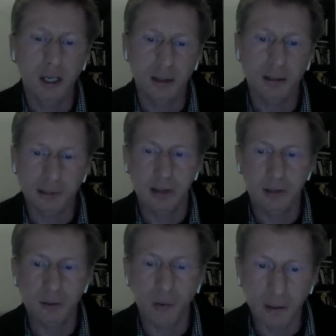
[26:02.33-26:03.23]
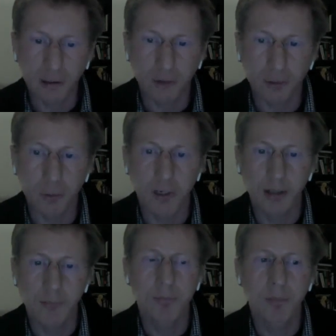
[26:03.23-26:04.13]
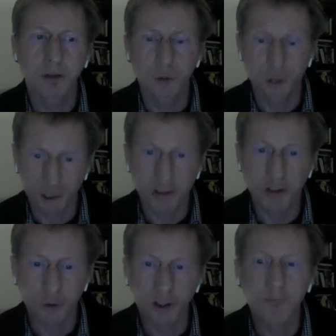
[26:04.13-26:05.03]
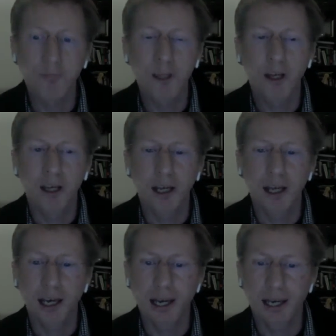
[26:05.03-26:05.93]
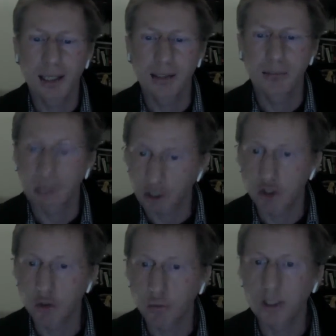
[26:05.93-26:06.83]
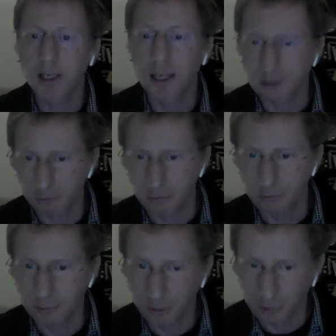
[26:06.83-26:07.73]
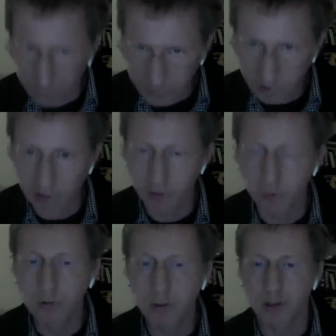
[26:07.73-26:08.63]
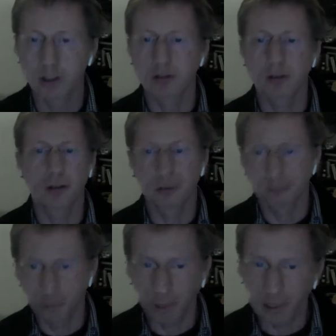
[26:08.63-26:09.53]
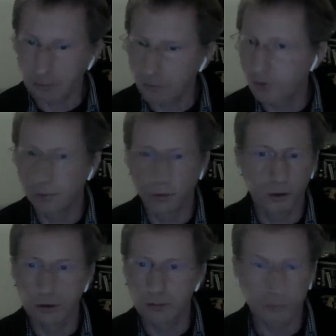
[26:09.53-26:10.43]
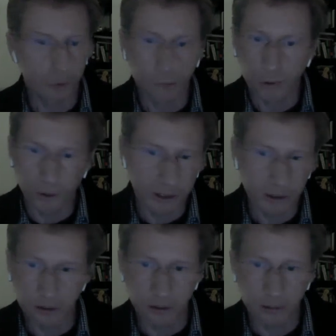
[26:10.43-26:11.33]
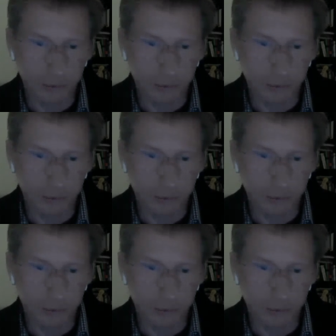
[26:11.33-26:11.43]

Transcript: I think that's the right of everybody to shut the door. But it should be in the hand of the single user and not of a platform or of operator of